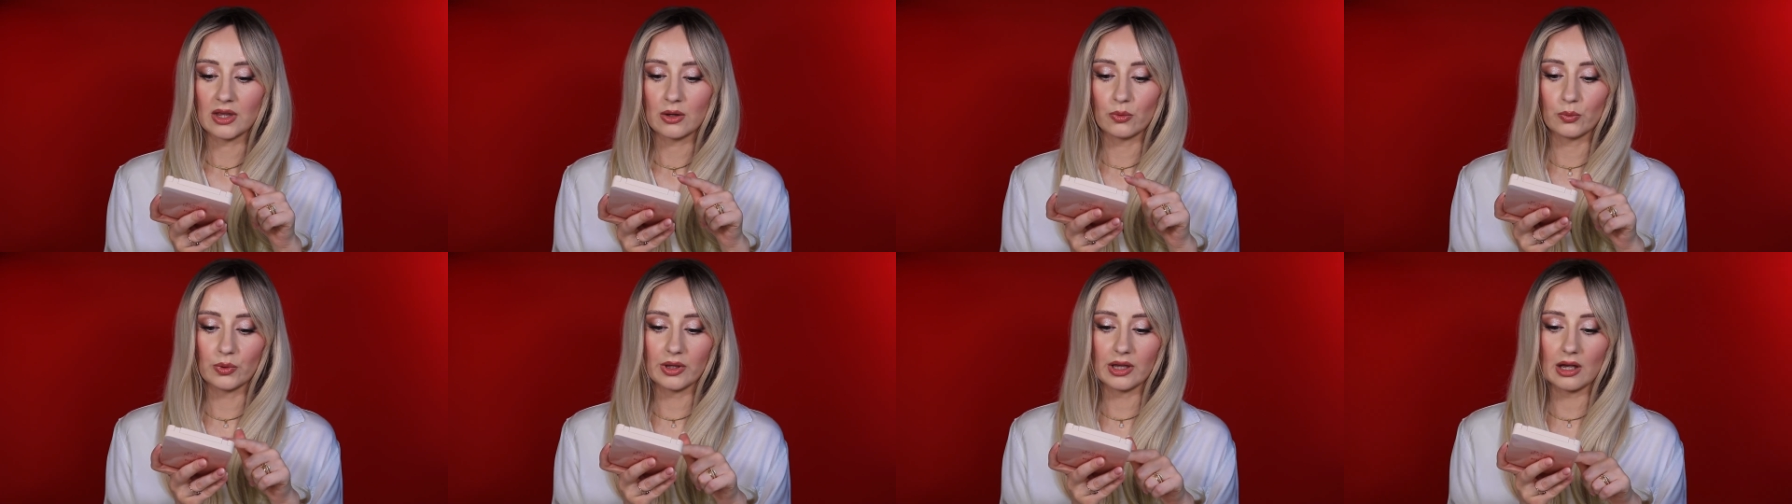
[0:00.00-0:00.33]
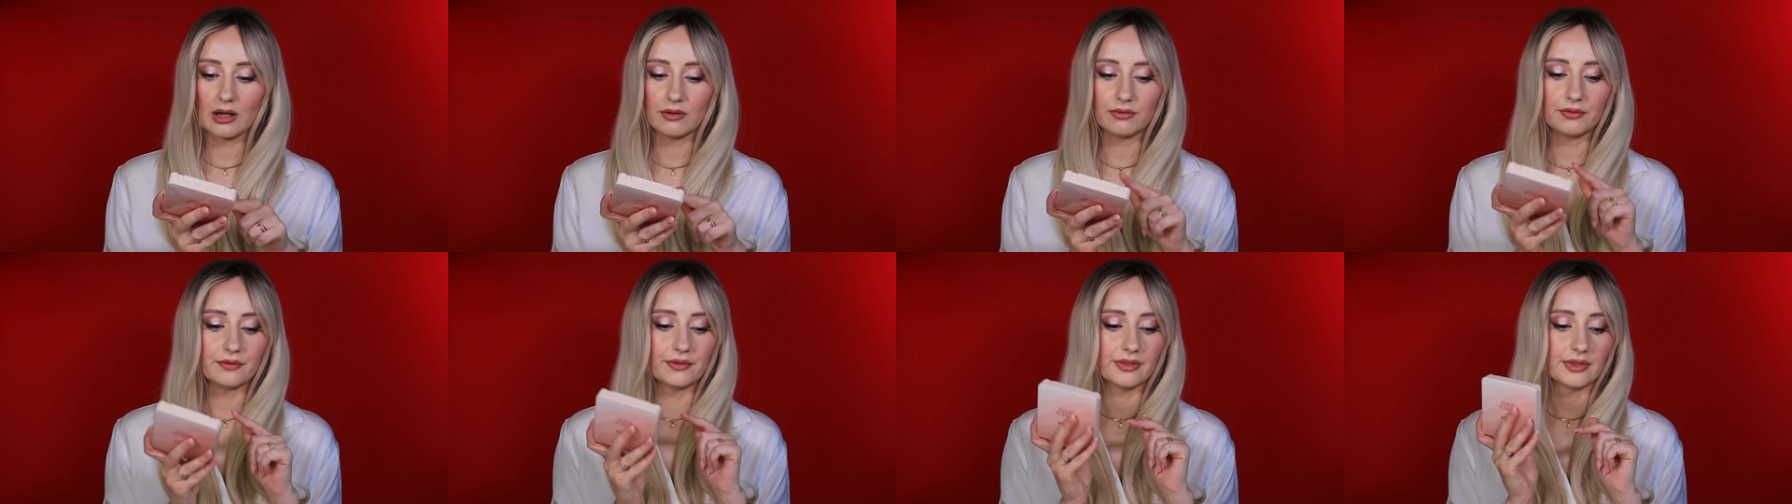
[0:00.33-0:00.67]
We
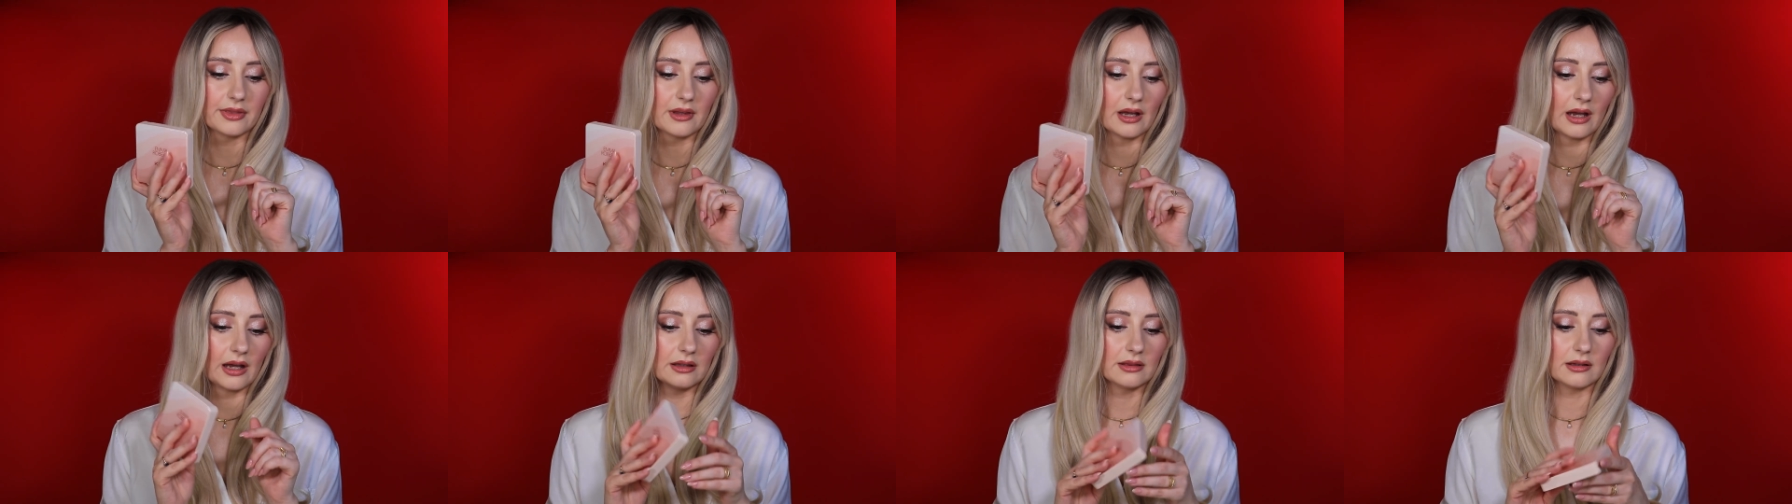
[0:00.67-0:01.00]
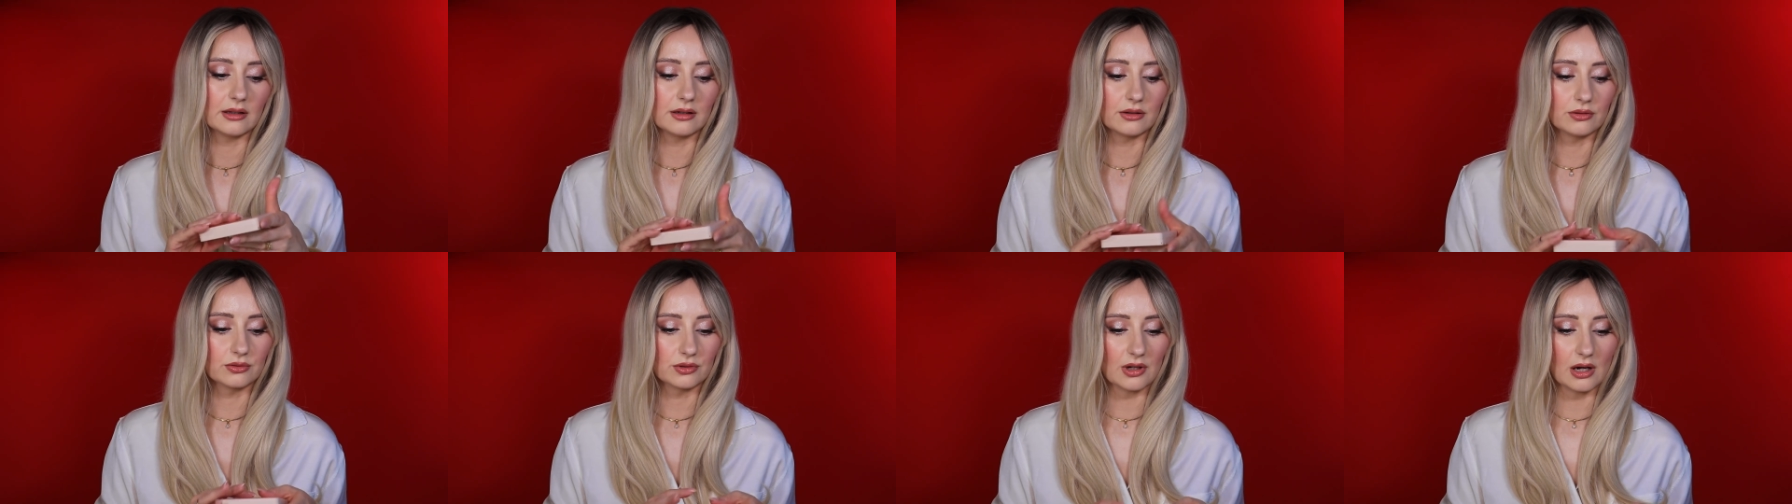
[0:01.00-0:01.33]
have
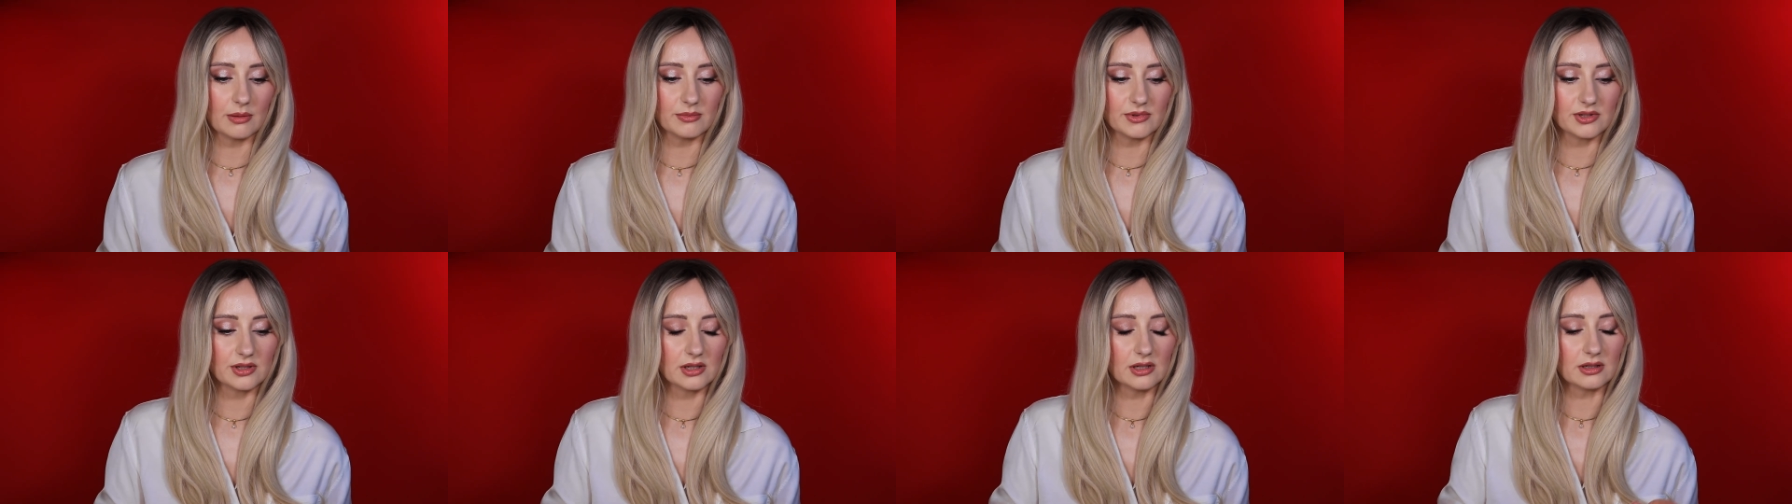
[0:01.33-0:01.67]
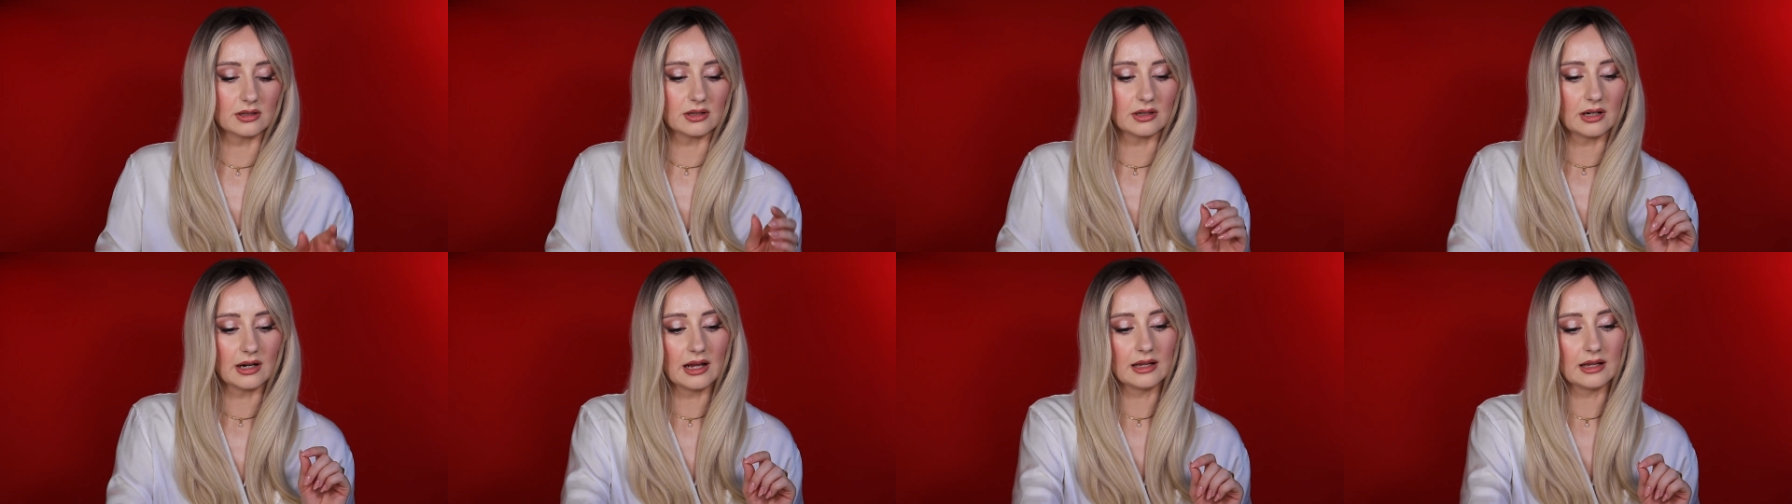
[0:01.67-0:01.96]
9 grams here,